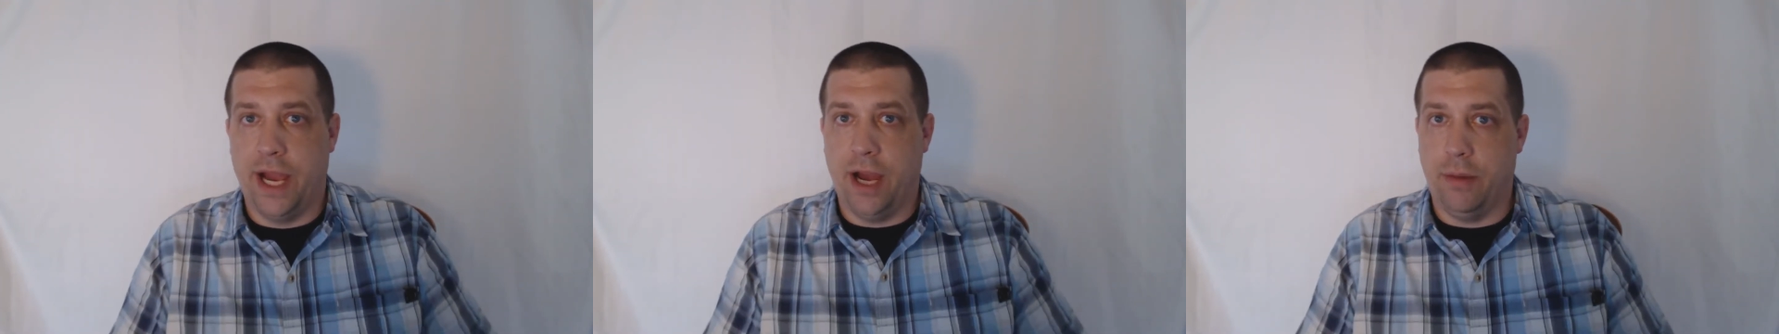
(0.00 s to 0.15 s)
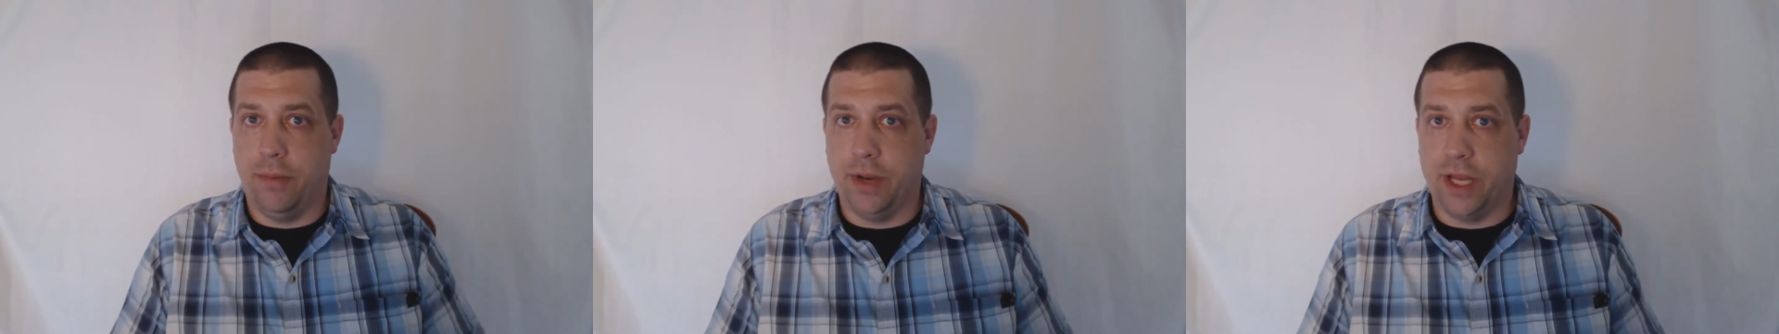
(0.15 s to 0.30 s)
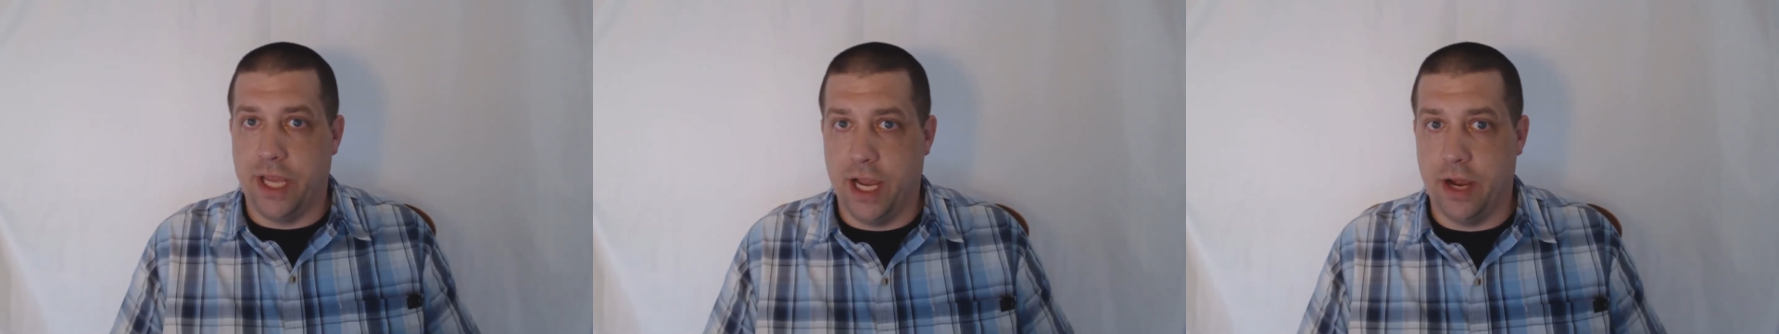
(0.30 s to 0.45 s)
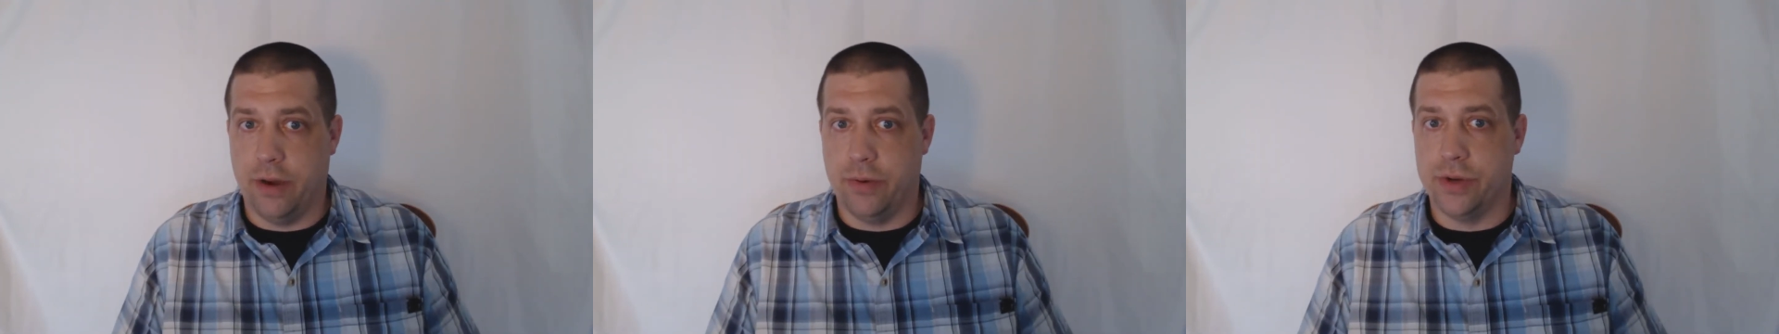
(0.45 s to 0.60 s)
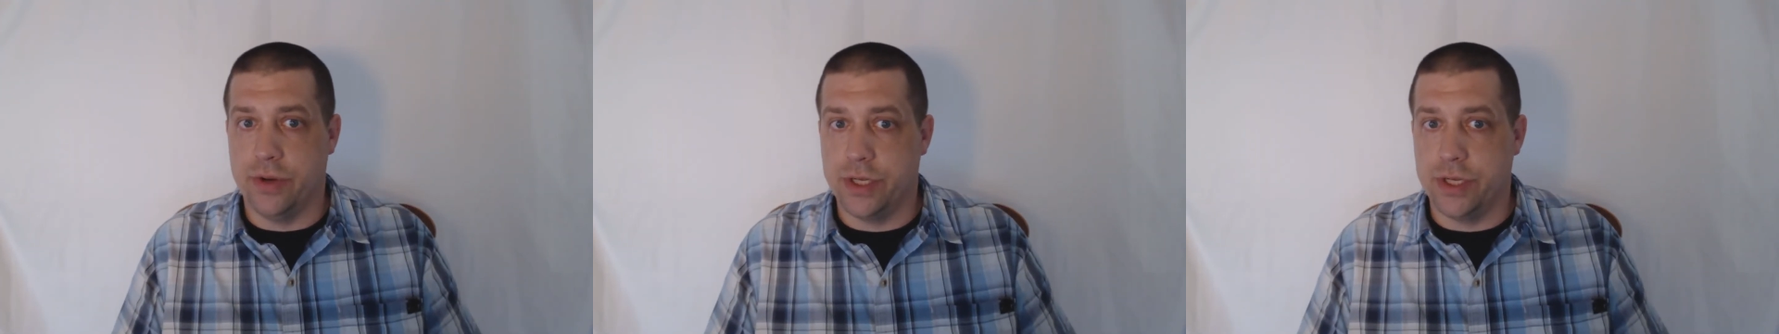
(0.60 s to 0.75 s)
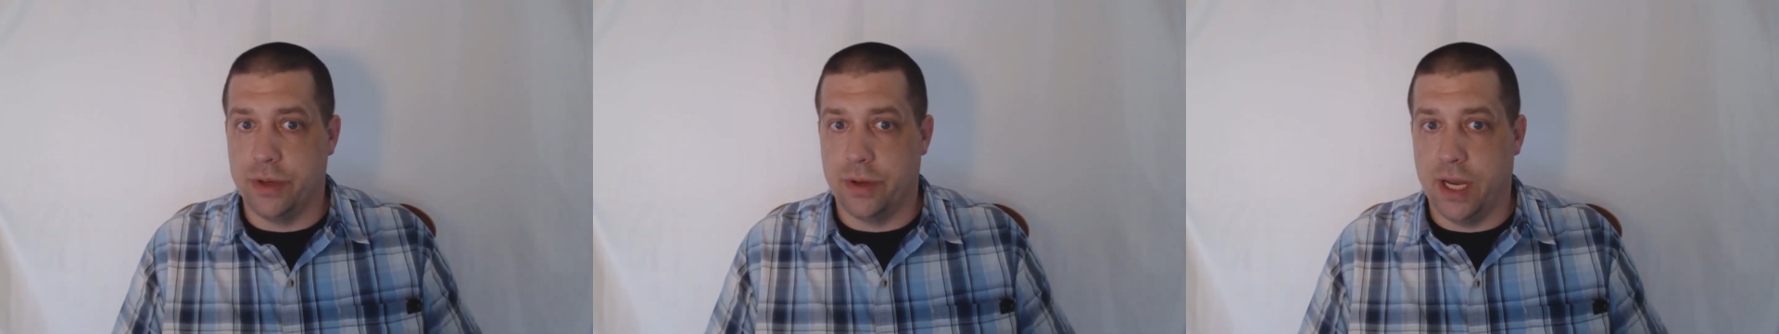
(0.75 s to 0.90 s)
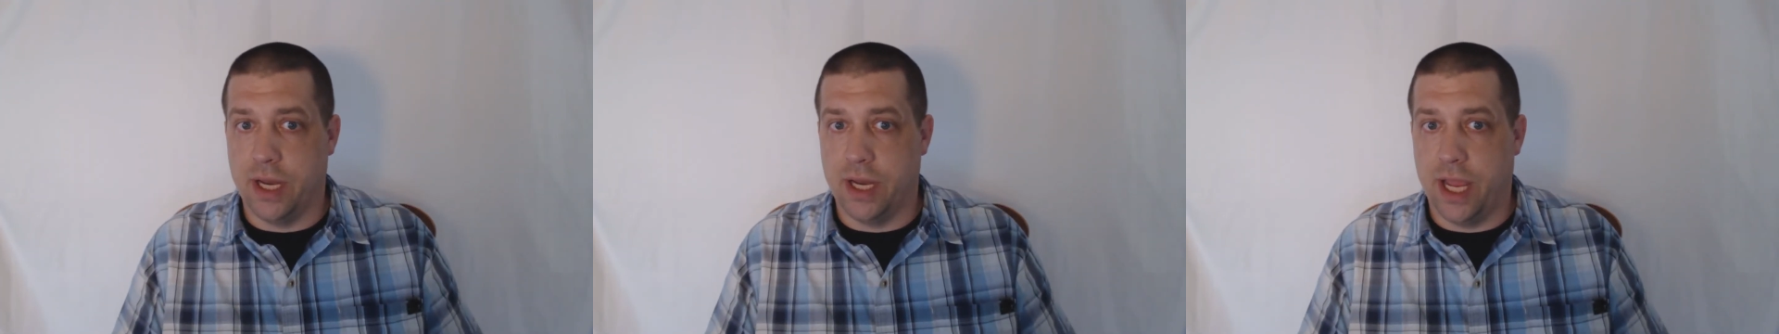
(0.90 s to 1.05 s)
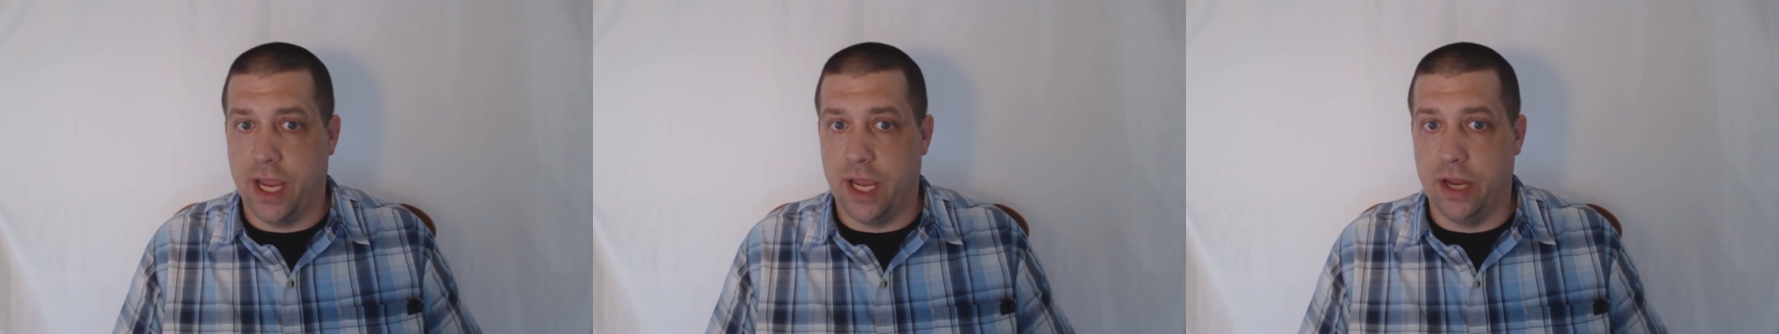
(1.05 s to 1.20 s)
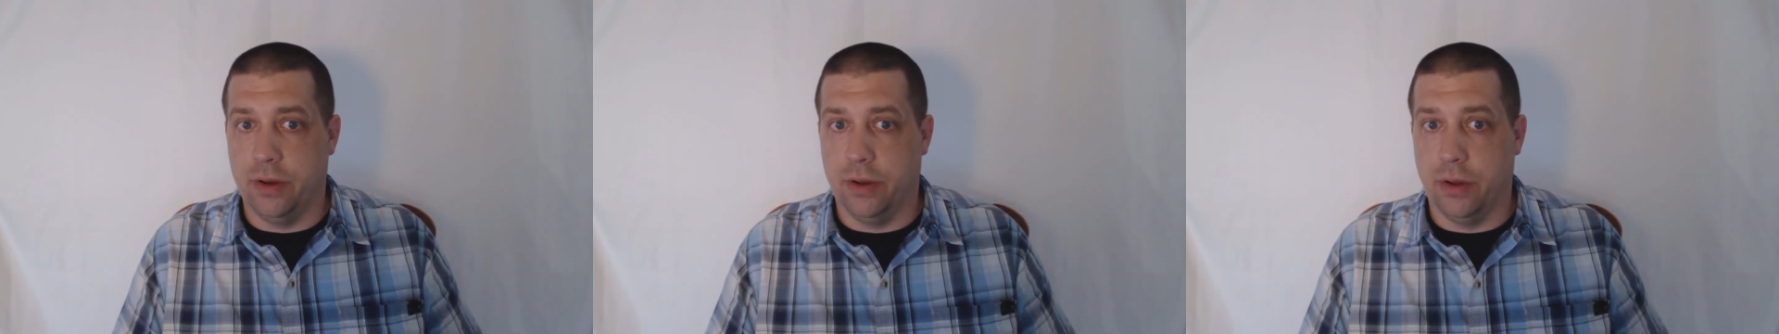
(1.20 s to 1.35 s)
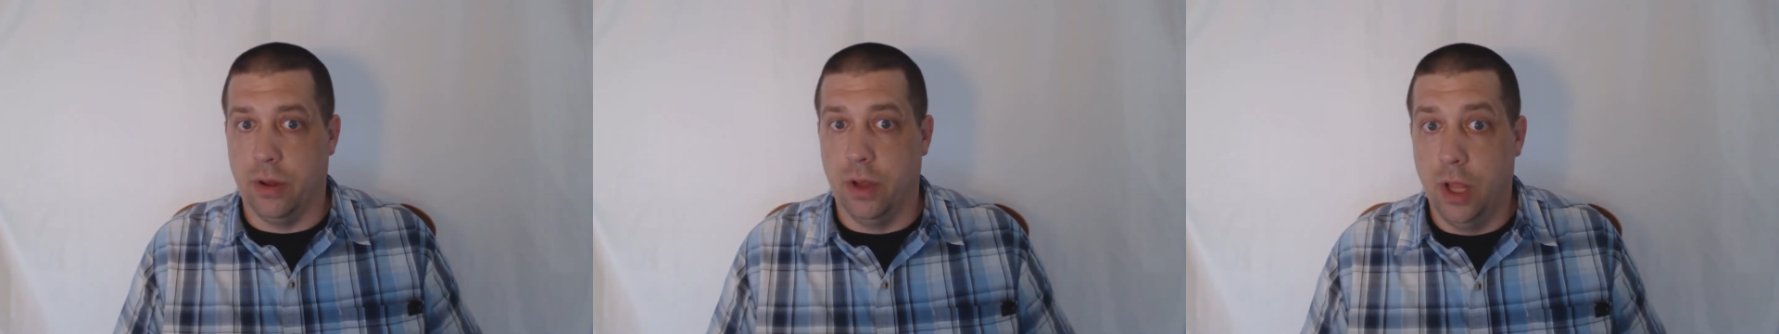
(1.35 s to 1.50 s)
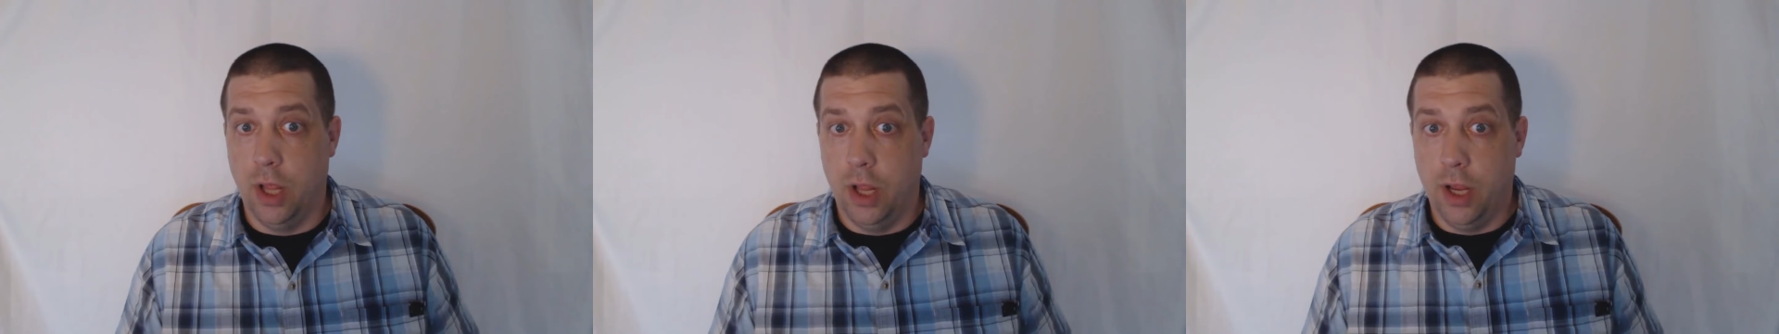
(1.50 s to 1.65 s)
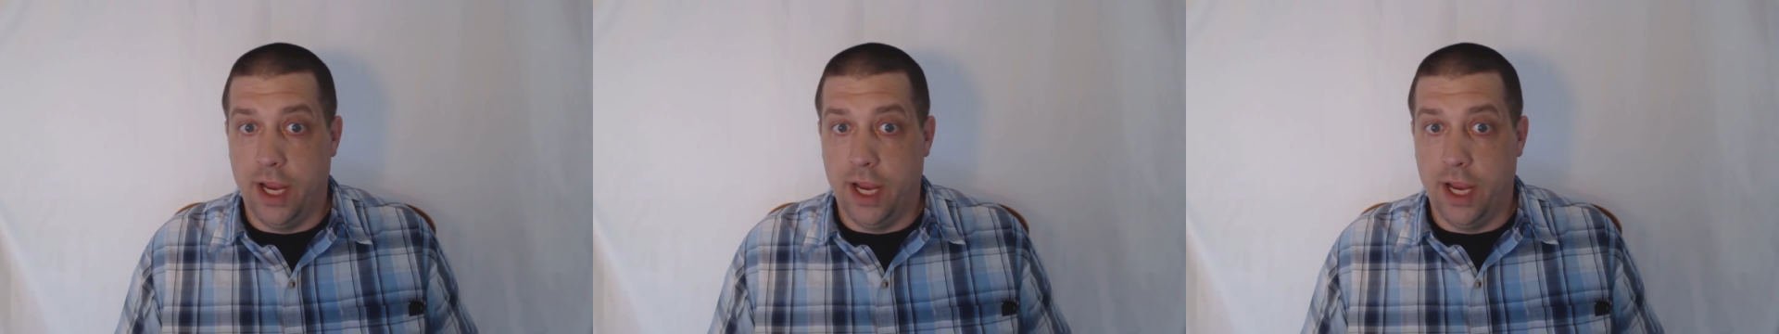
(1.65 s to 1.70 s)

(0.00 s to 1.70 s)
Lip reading: how many hours you can handle.